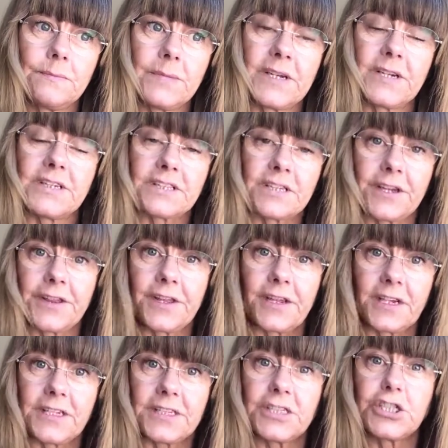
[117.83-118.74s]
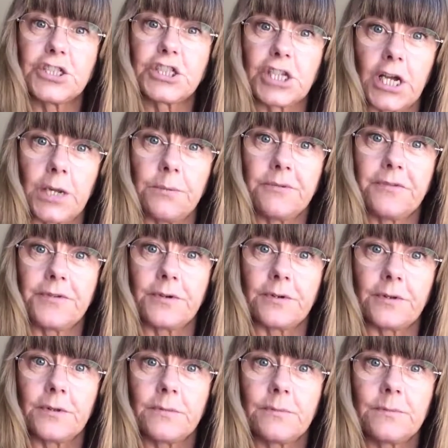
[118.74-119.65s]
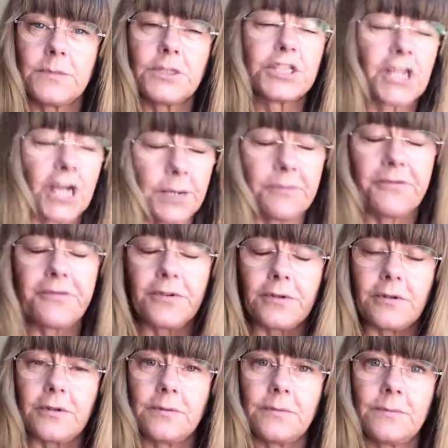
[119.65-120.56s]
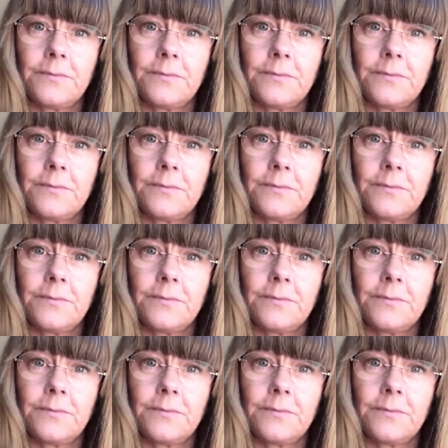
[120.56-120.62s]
because I think it's shameful, shameful